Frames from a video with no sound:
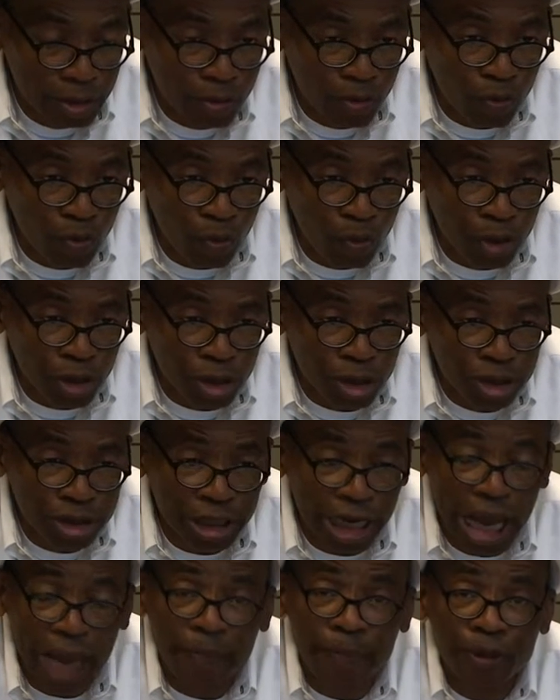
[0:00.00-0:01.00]
We're
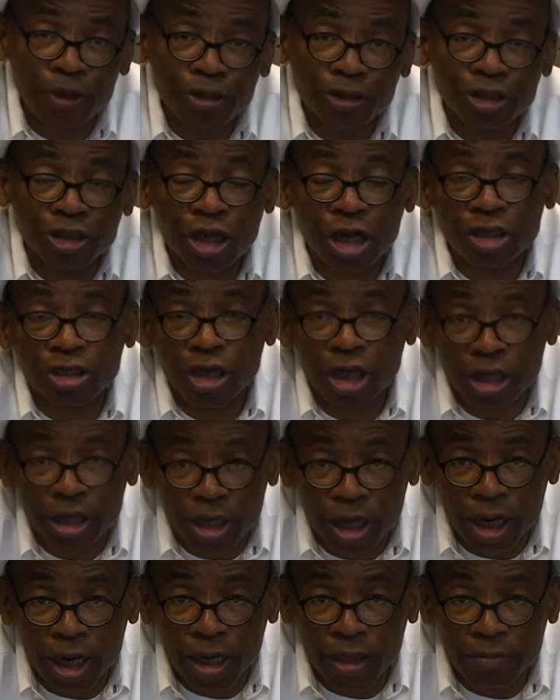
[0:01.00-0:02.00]
Tampa News and
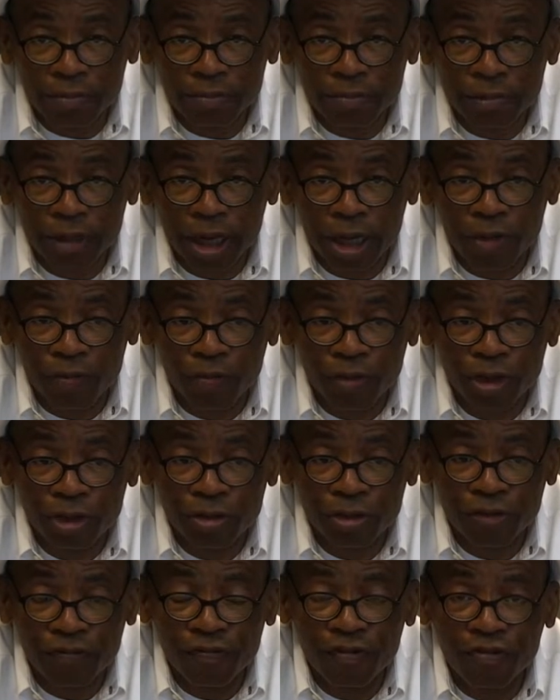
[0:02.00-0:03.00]
Talk.com, and we
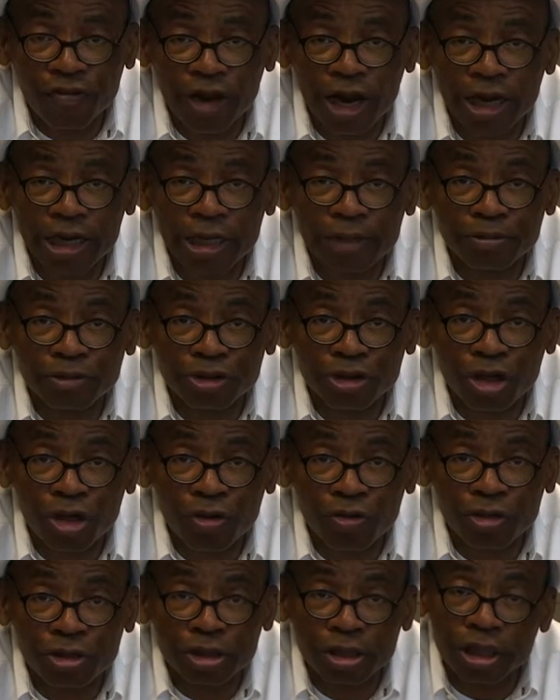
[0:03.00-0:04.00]
do a variety of
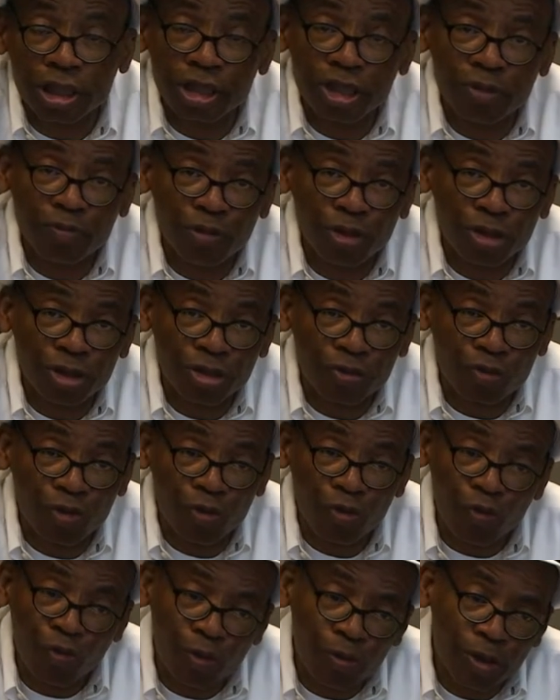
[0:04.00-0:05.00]
stories in the community.
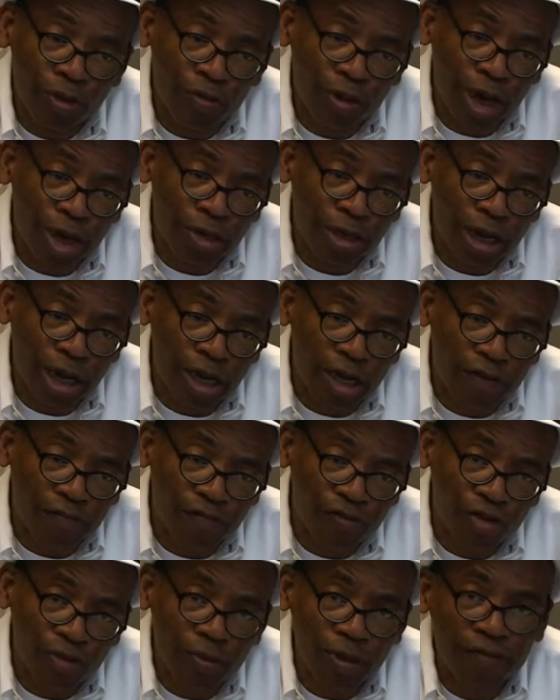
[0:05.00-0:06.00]
We, have been around now
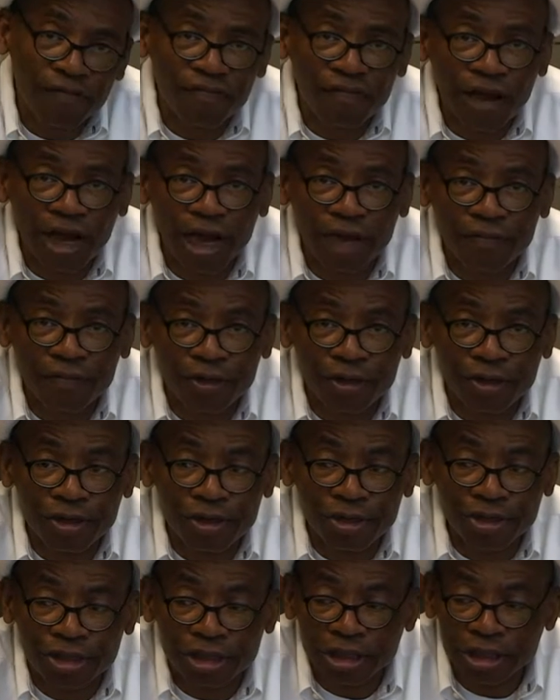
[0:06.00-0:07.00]
for about five
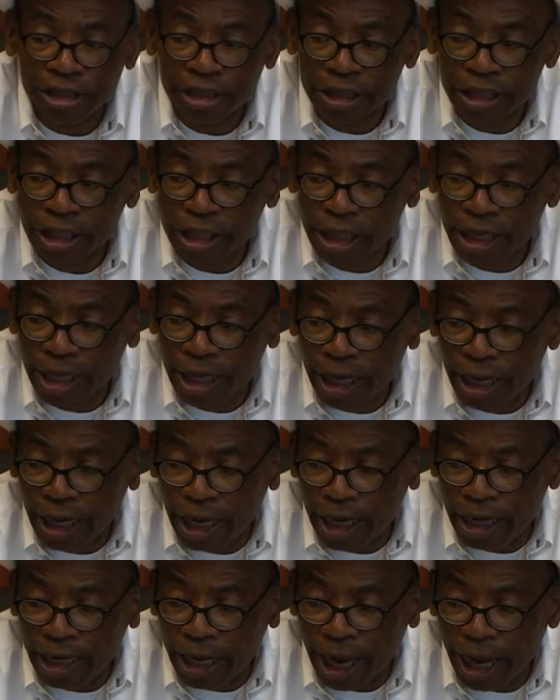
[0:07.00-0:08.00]
years,
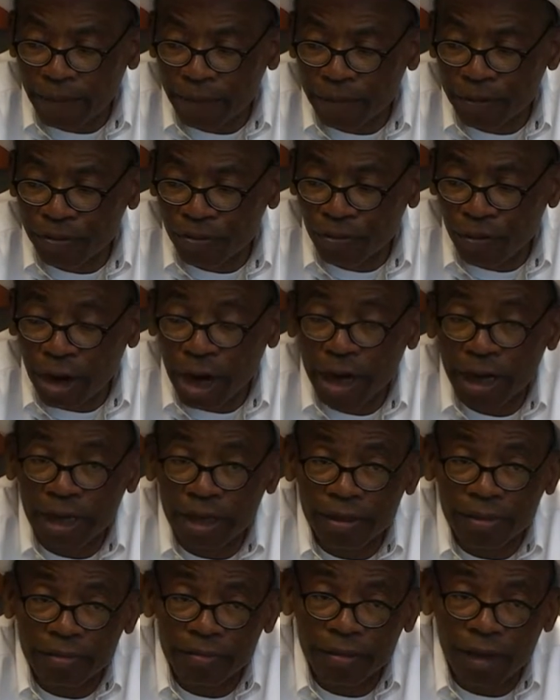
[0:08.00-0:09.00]
and I've been
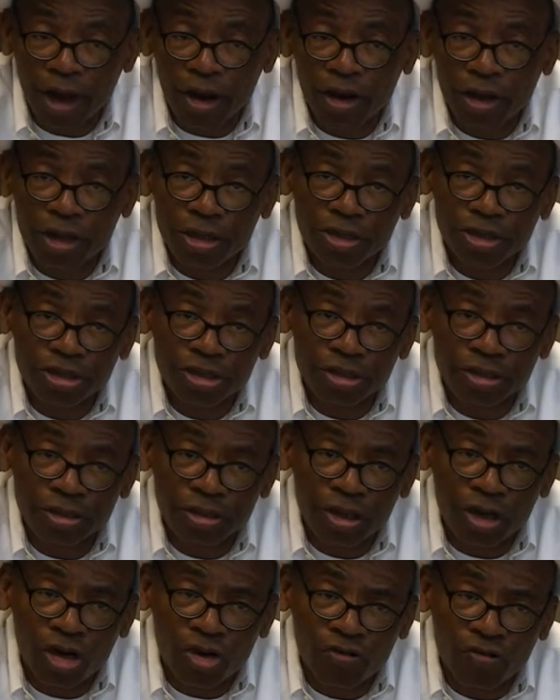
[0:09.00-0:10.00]
writing articles
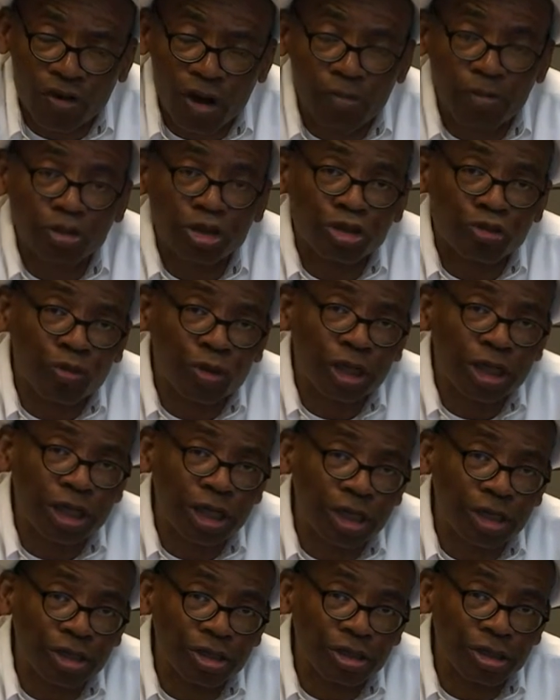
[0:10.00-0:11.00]
oh, for almost 20
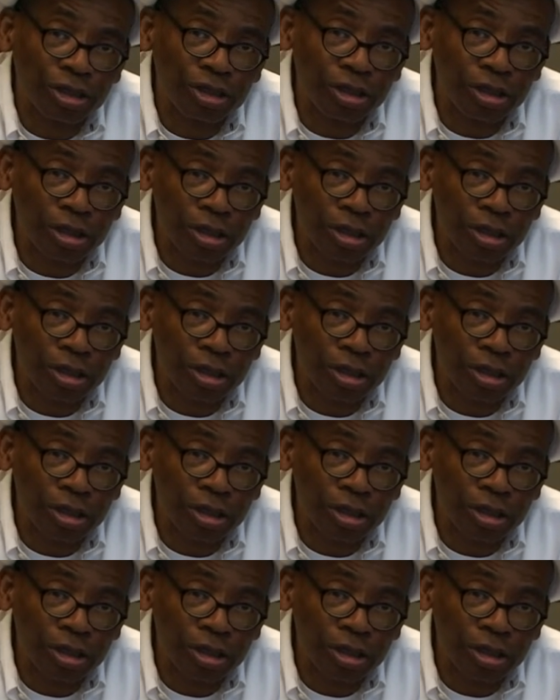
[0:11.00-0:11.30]
years.